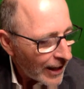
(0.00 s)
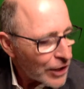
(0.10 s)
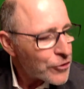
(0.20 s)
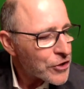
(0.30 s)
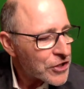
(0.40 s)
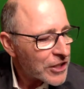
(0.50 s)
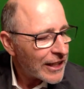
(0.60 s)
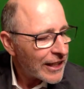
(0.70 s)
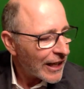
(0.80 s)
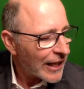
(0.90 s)

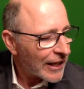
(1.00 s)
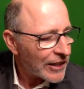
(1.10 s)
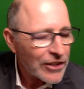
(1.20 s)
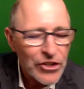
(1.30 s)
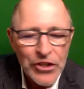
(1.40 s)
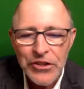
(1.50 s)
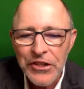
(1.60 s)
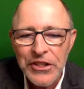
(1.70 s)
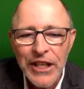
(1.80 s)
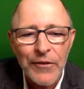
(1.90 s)
Interestingly, I just
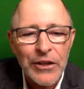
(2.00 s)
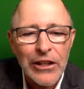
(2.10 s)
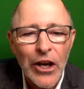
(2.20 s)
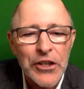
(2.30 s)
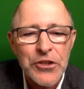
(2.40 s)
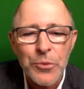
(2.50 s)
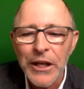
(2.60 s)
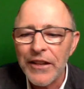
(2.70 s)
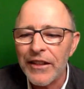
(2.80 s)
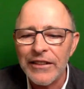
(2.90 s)
discovered last
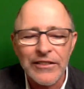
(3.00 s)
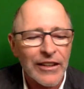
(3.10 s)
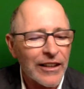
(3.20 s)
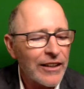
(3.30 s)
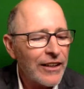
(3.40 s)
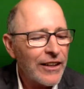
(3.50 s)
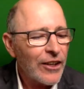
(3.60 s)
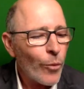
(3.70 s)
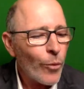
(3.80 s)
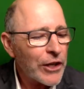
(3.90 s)
week that uh,
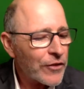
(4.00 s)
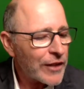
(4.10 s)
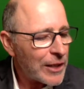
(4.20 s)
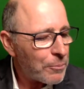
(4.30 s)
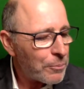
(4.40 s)
one of the